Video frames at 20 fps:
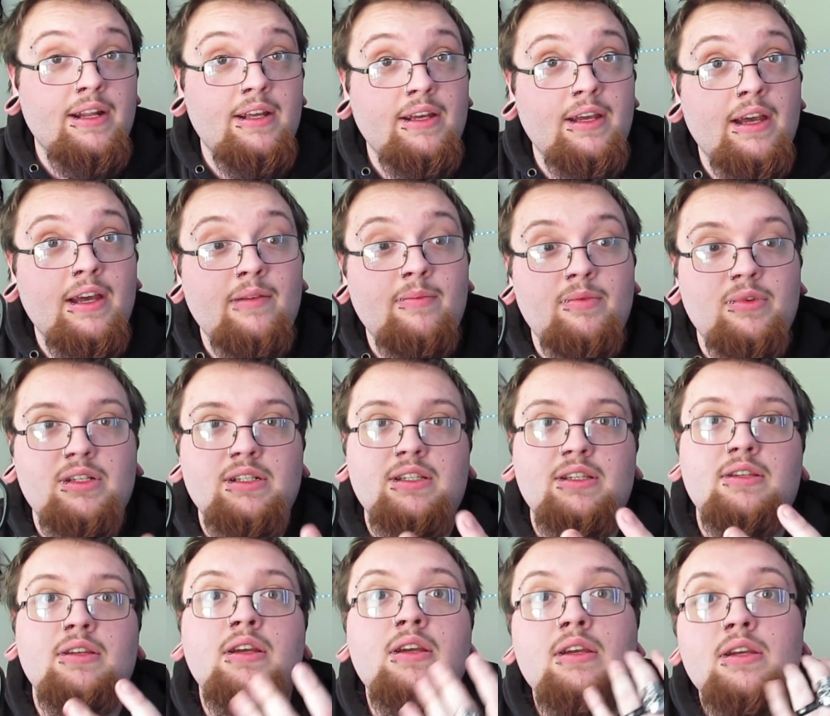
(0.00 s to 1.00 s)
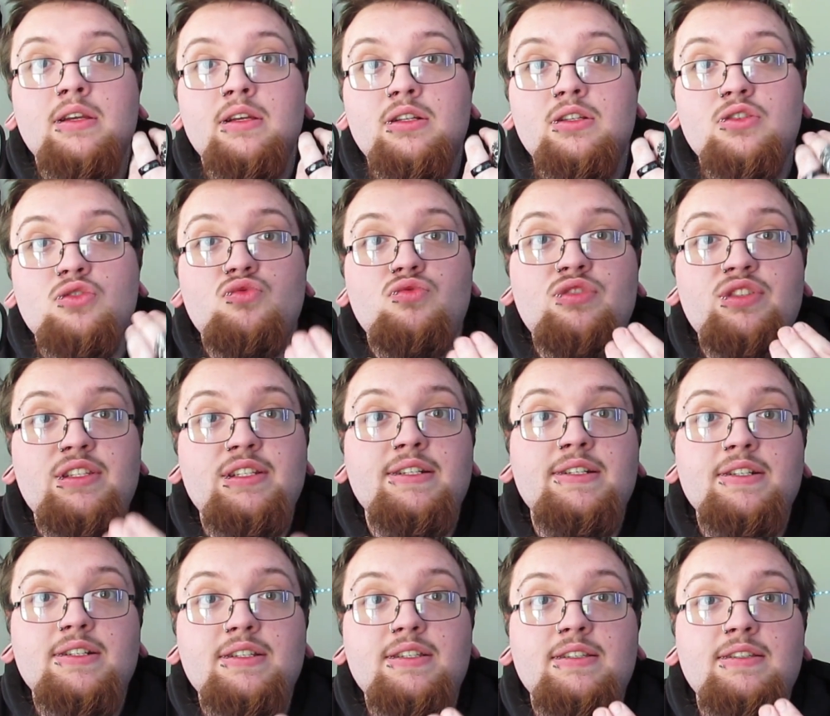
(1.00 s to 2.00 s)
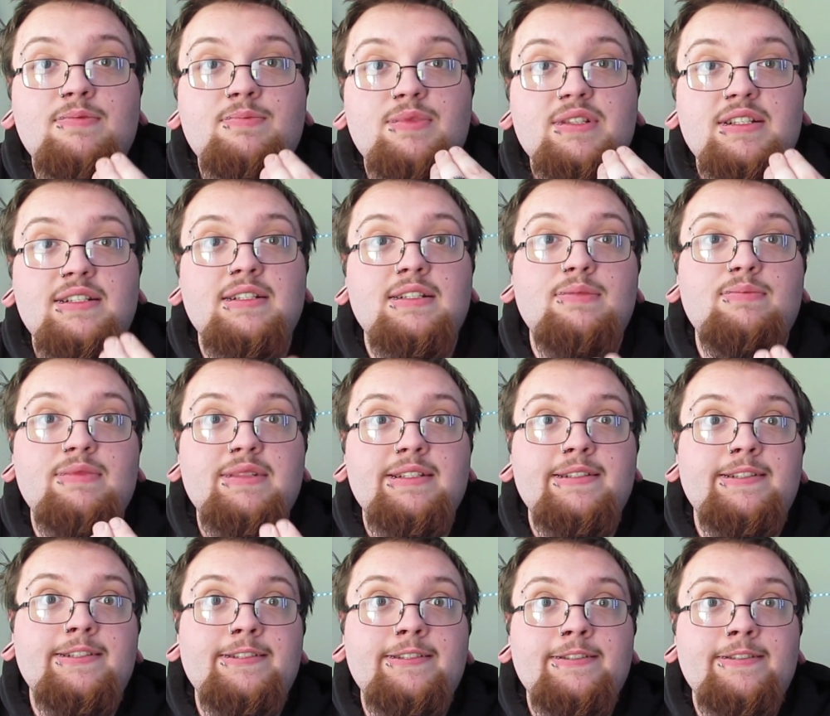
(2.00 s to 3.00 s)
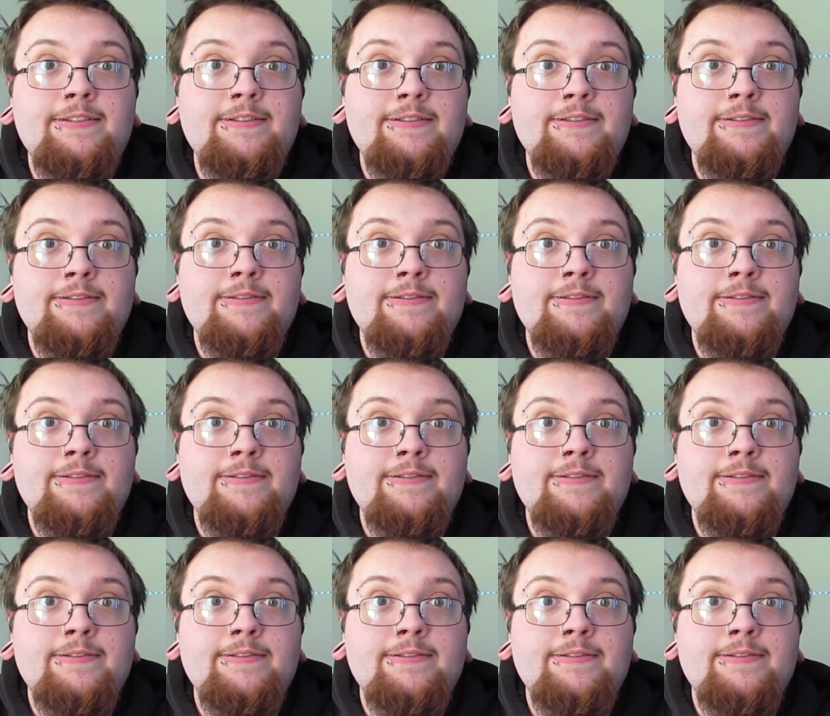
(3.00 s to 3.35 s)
it yet because no deers has been coming in.